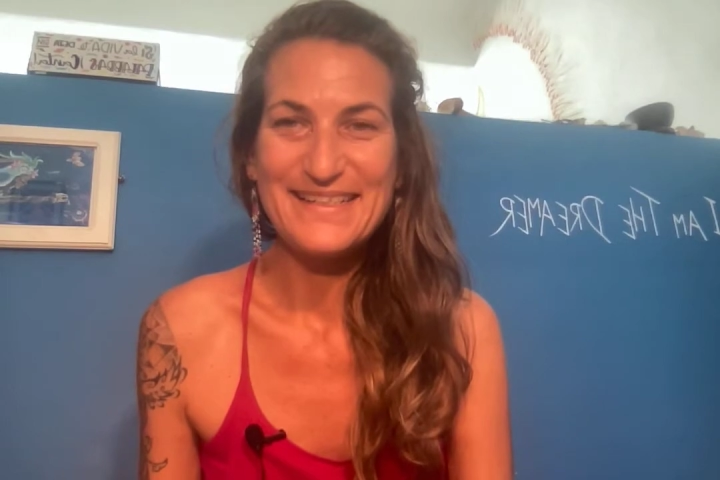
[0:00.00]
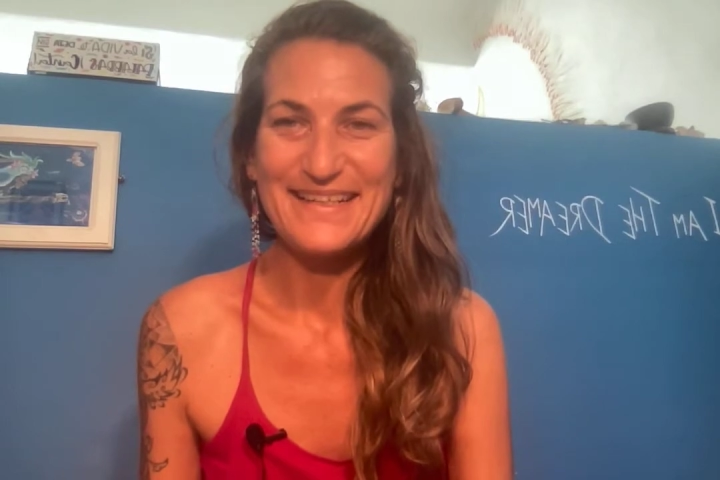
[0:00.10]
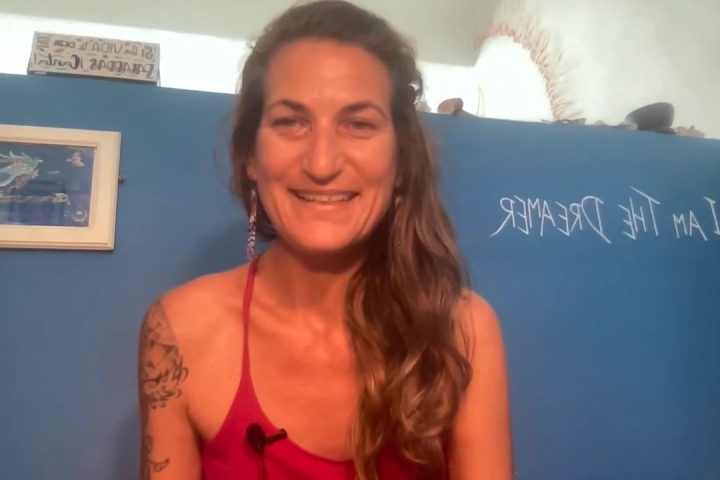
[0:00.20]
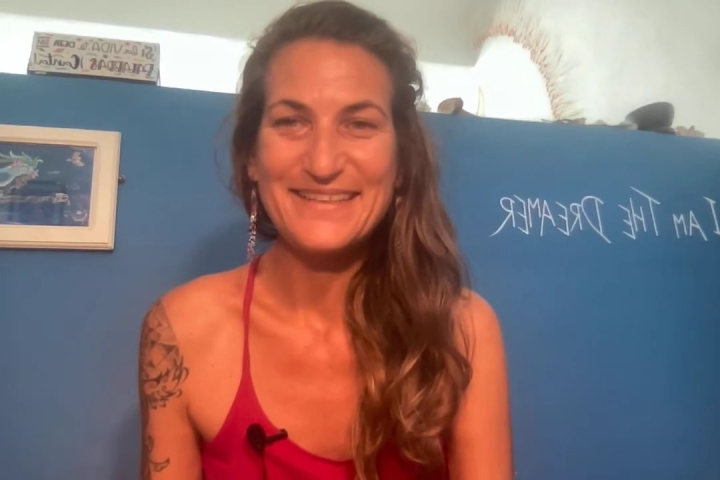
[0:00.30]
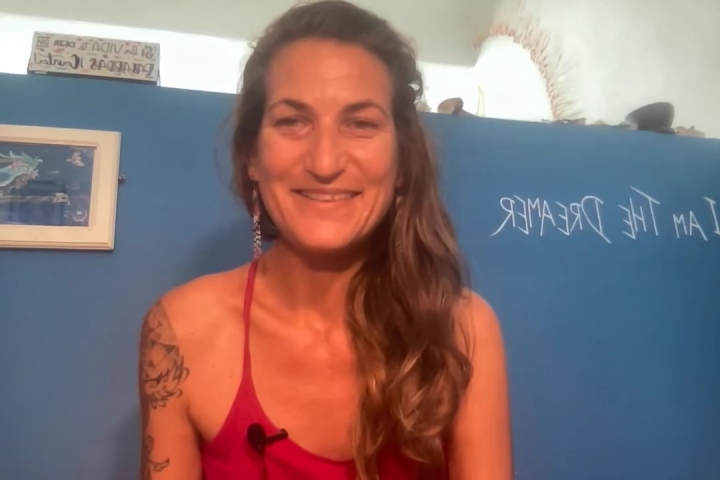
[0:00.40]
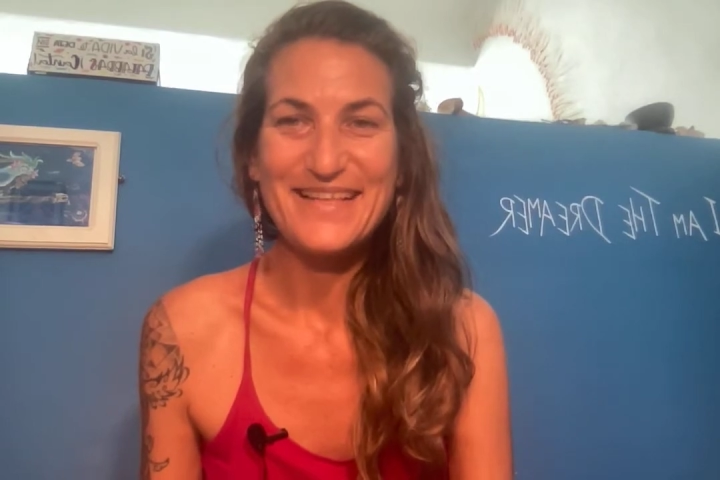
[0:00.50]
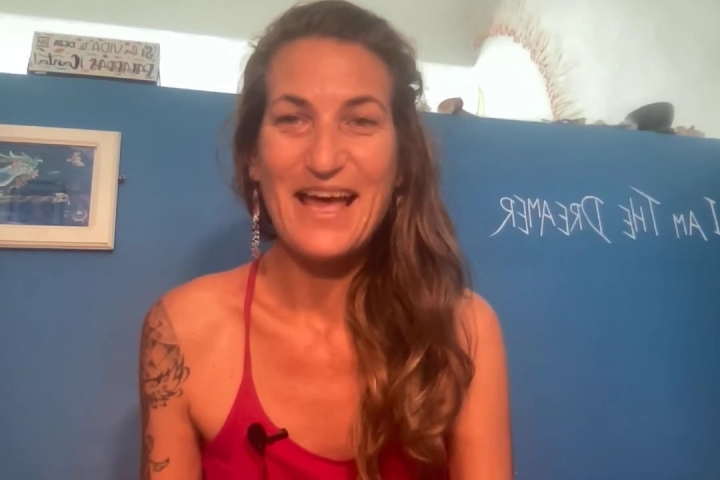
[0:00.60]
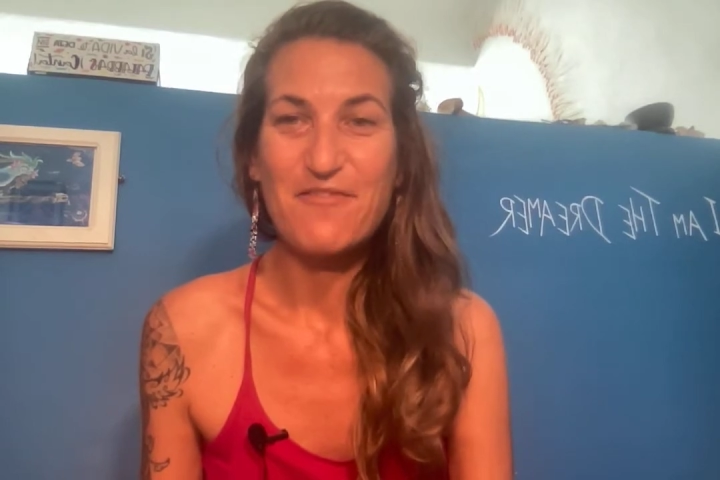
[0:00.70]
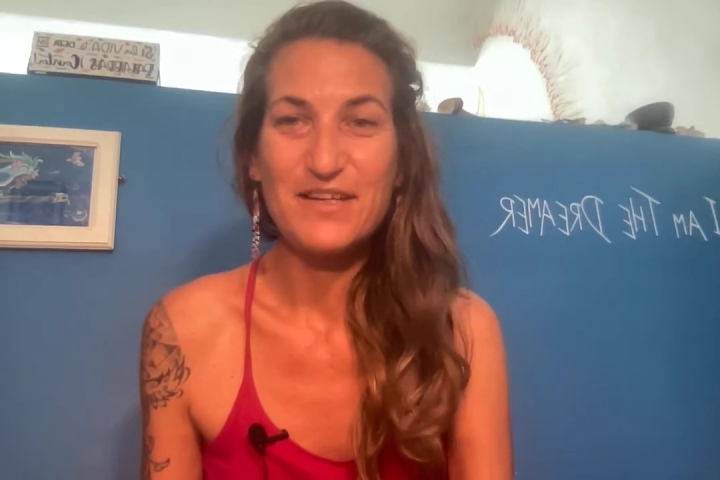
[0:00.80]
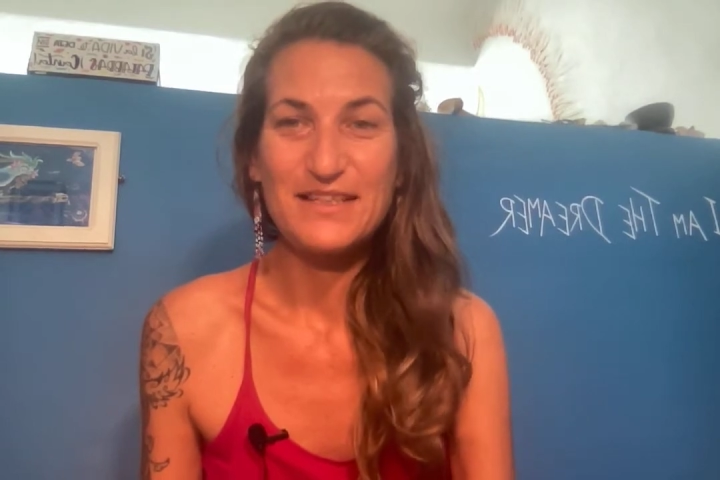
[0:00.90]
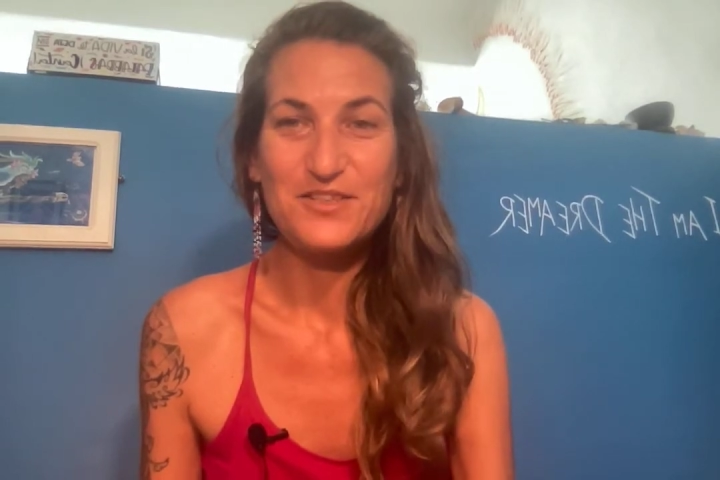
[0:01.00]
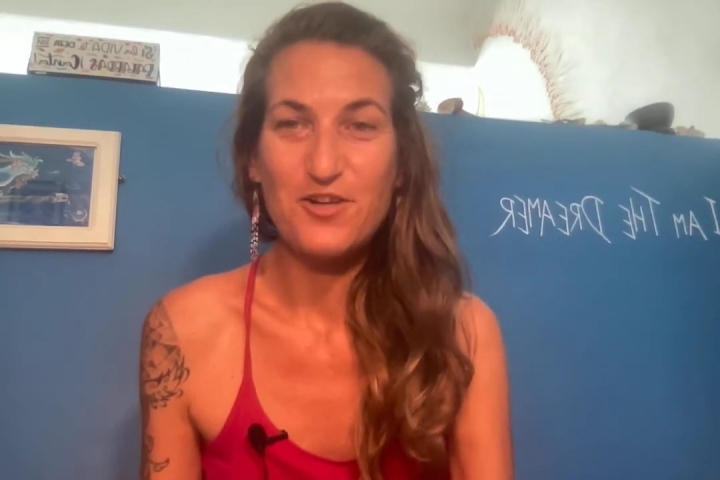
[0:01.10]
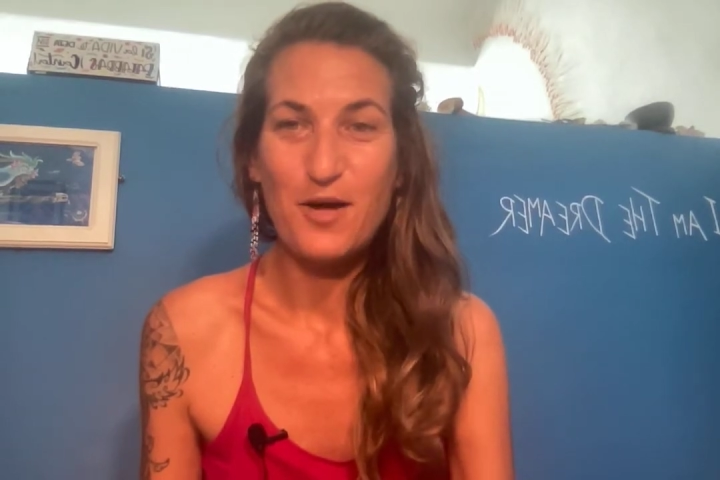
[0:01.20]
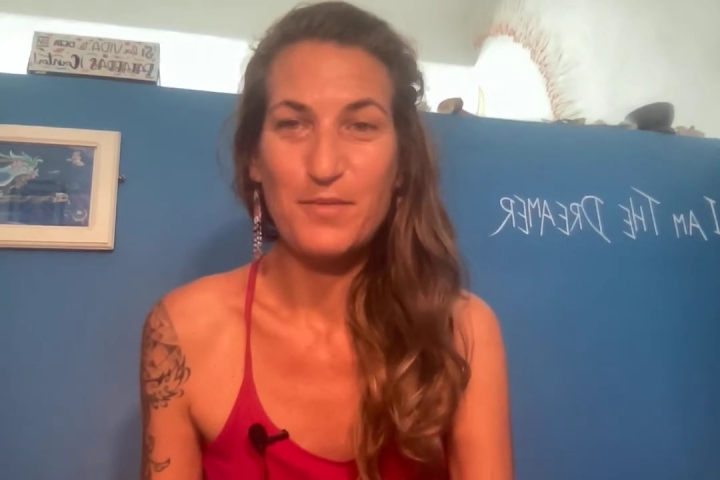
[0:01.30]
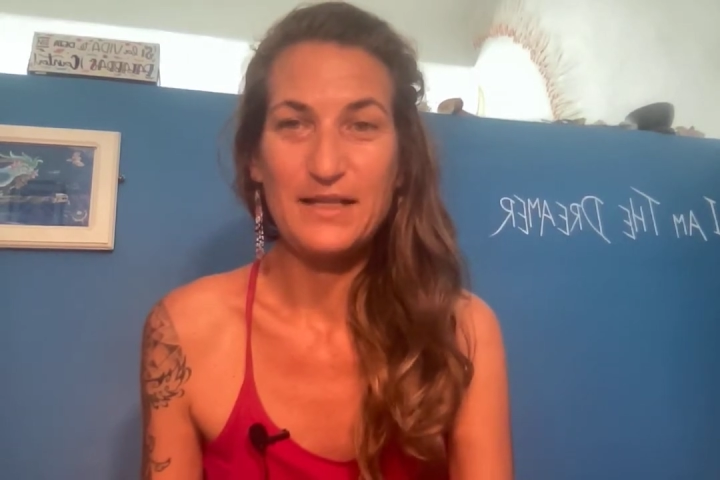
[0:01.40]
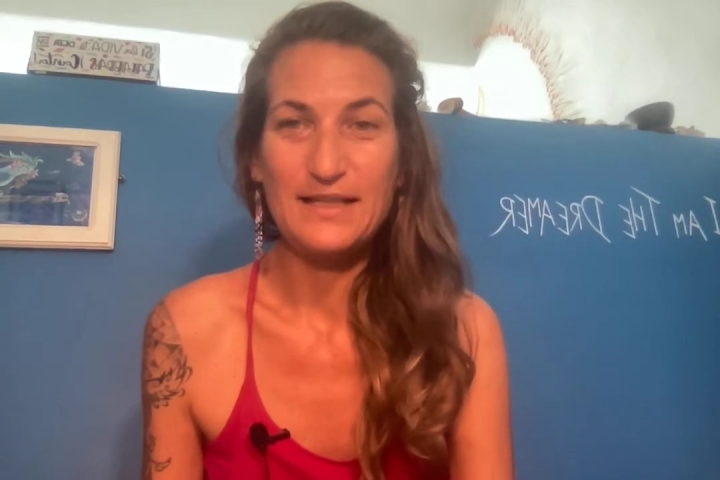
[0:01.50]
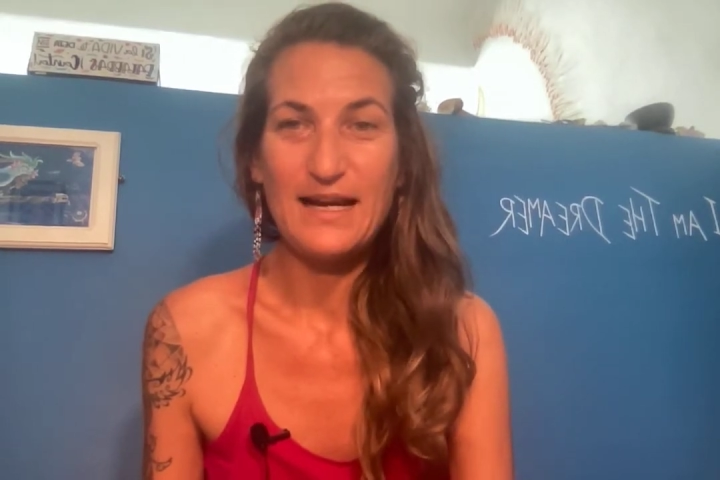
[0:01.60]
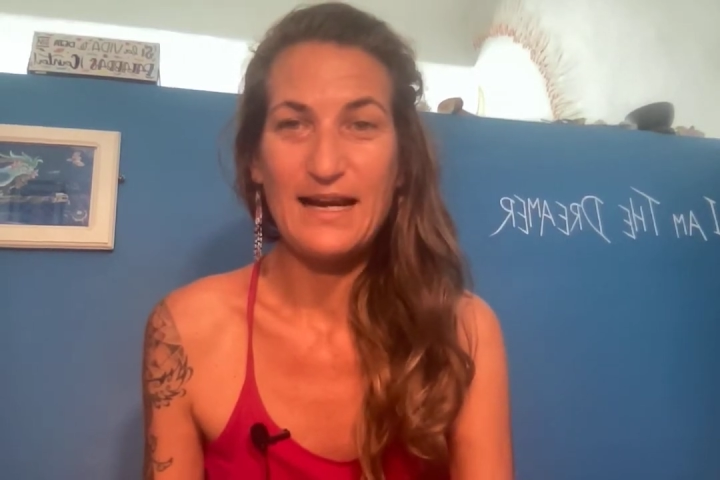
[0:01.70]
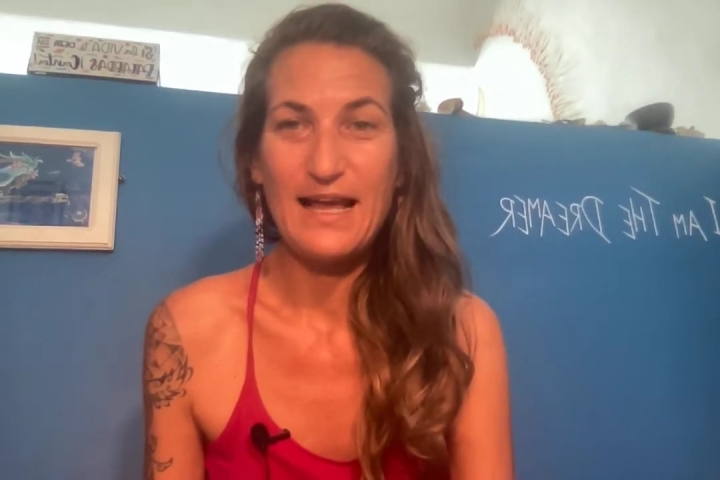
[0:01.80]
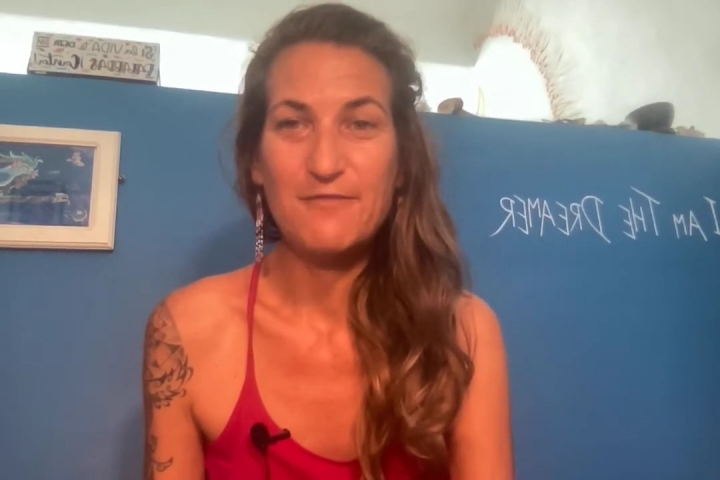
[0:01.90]
and didn't have any trauma in
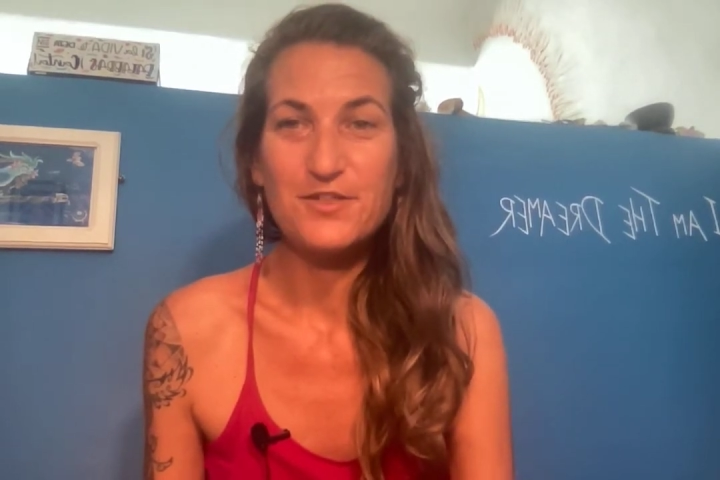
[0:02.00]
their life.